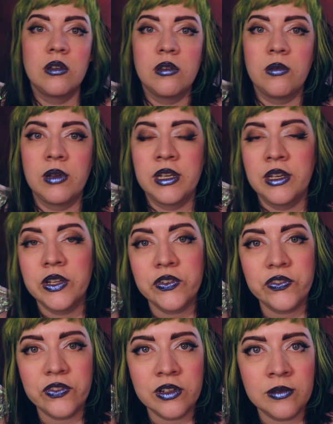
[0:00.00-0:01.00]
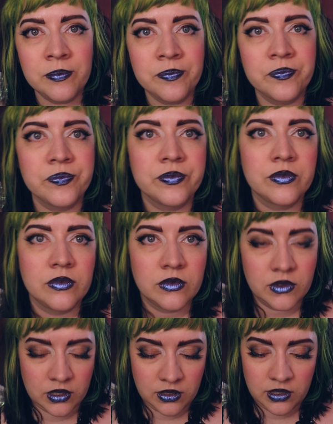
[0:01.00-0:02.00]
wonderful.
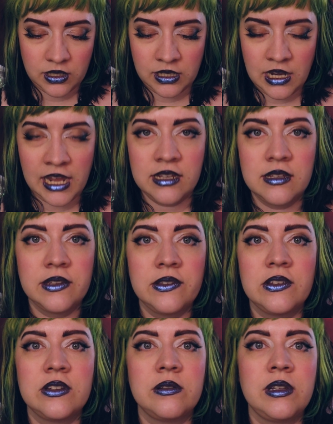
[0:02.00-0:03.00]
Next,